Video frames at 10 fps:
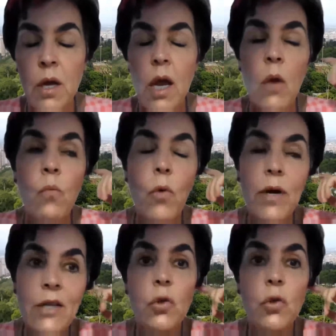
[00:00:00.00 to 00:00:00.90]
And what
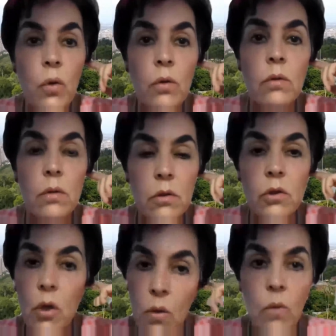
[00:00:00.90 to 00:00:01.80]
I
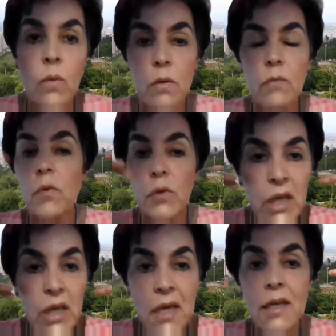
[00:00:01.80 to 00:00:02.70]
do
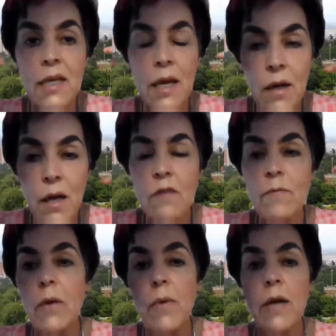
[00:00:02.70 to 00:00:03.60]
routinely in all of
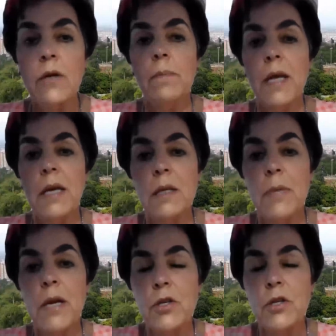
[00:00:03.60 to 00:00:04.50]
my rhinoplasty
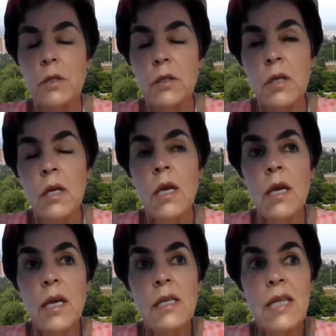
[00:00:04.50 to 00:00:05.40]
patients
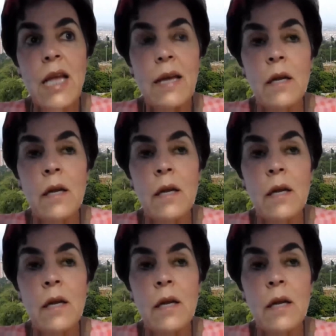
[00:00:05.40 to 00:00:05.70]
is that